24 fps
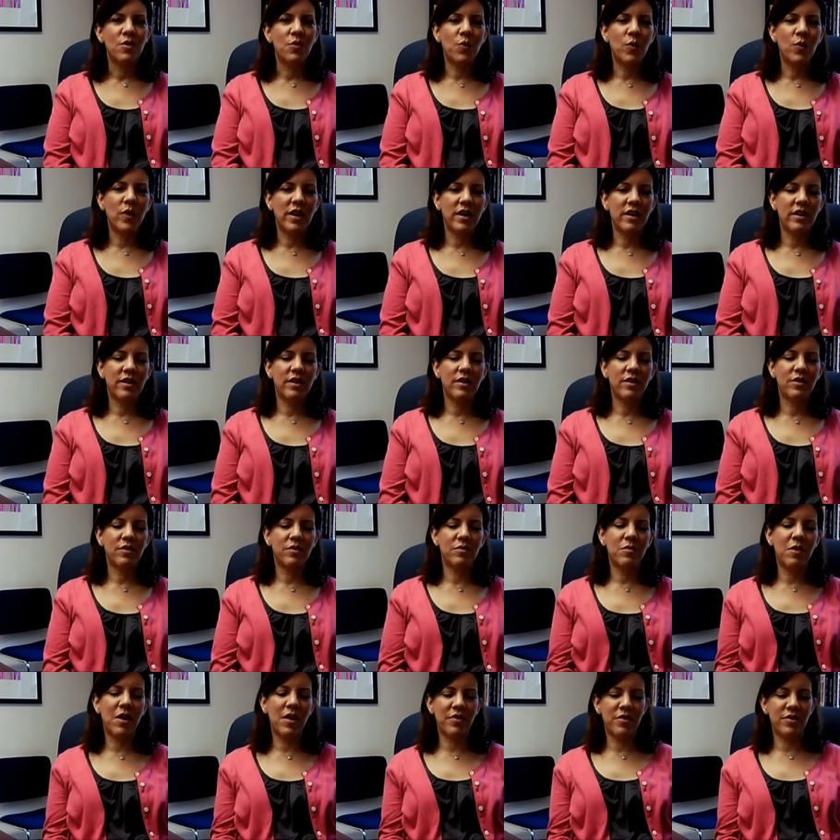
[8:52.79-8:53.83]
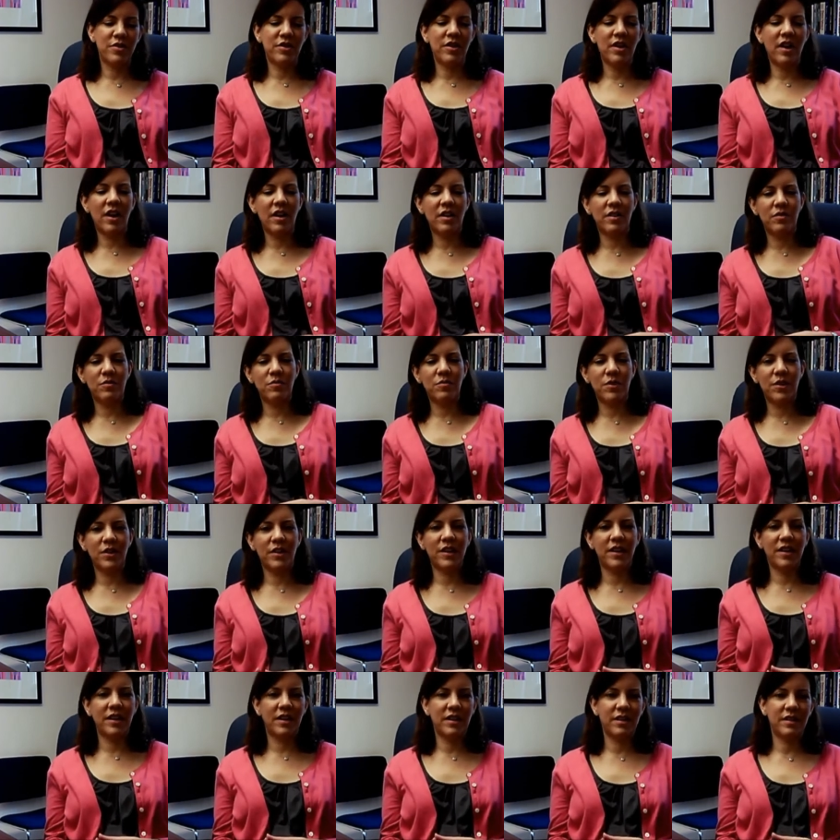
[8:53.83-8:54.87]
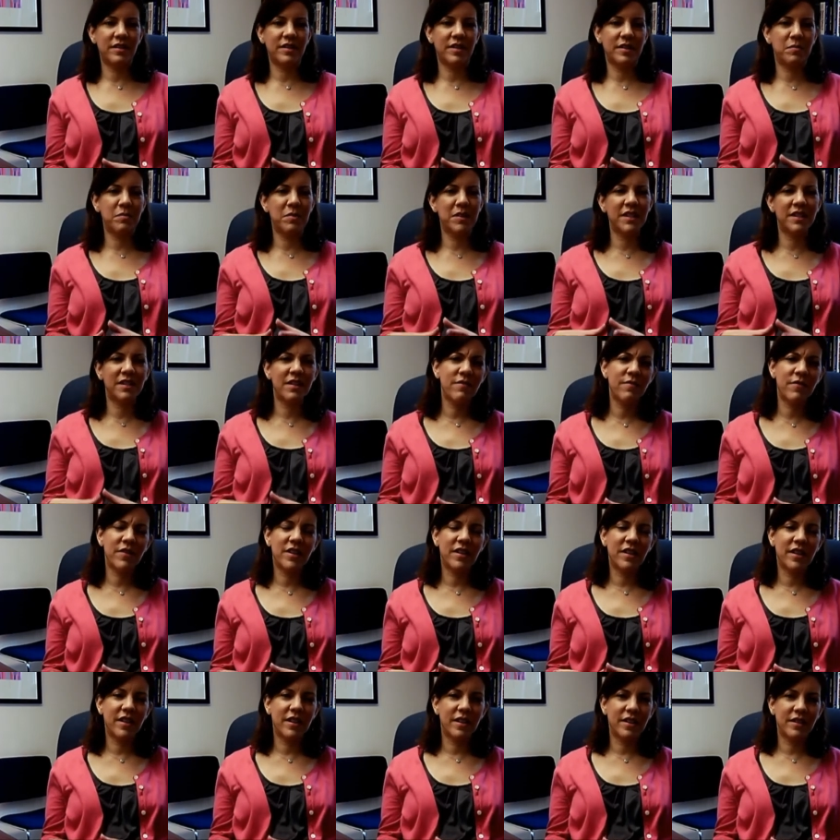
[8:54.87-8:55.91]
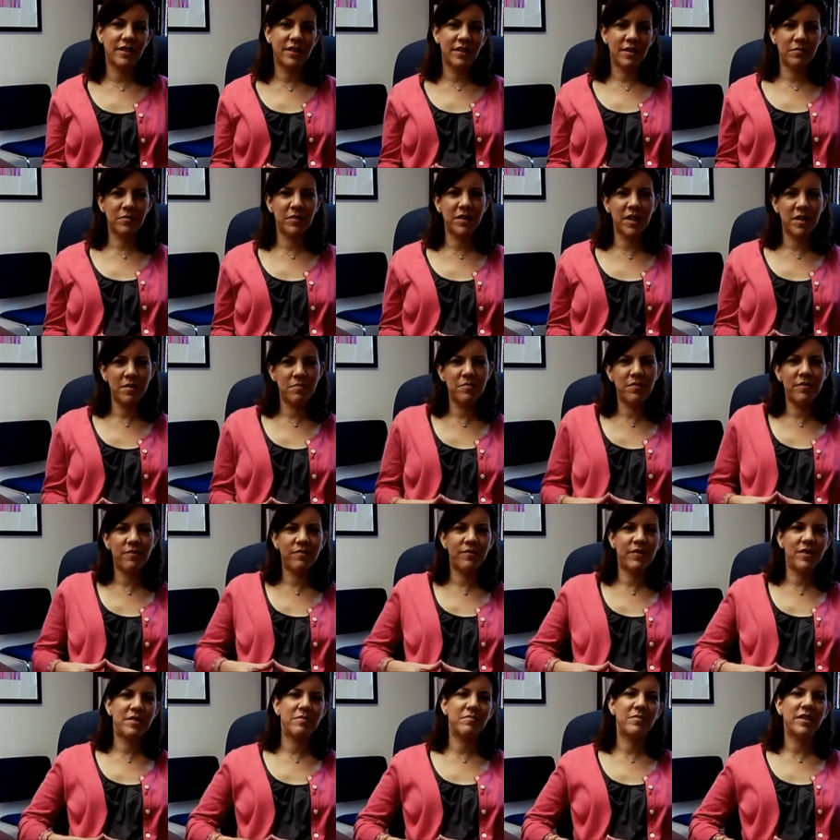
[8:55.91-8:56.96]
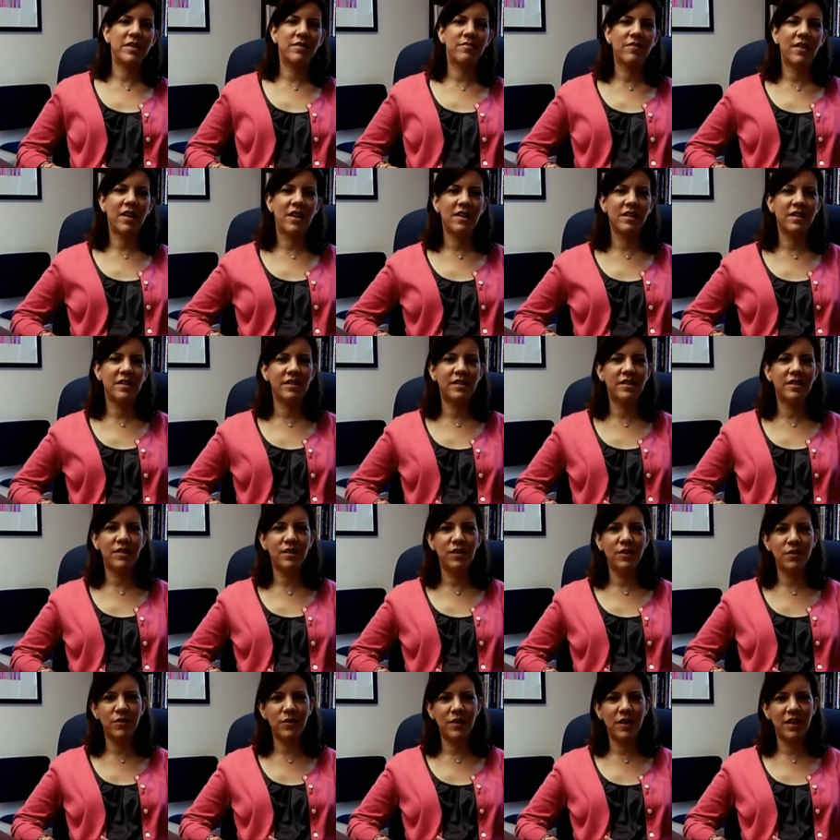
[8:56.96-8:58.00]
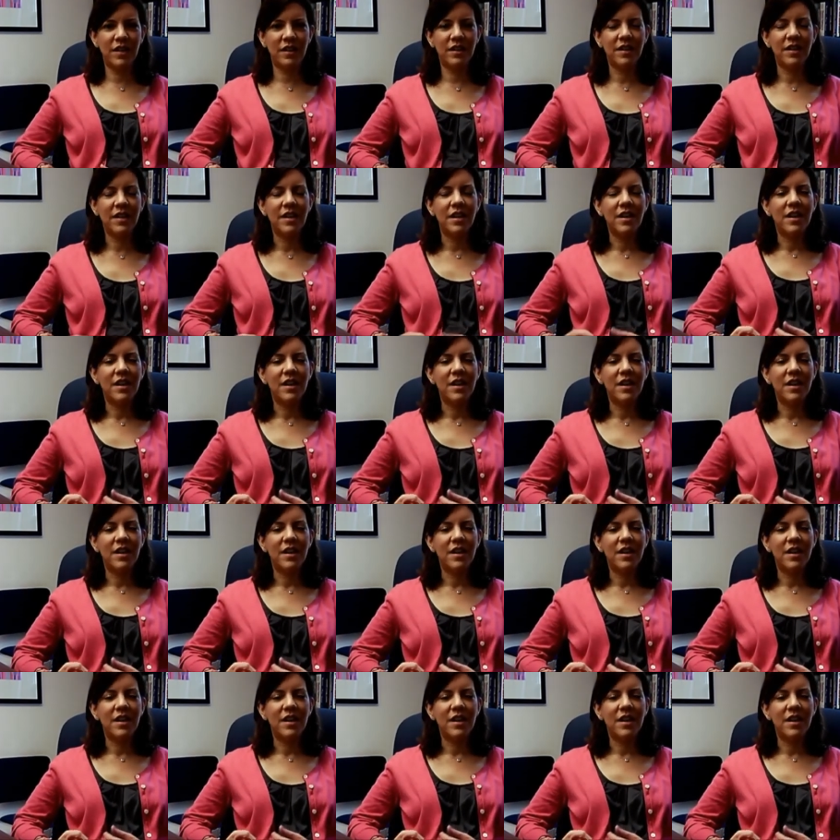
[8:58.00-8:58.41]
where, while they're not working specifically on some type of family violence unit,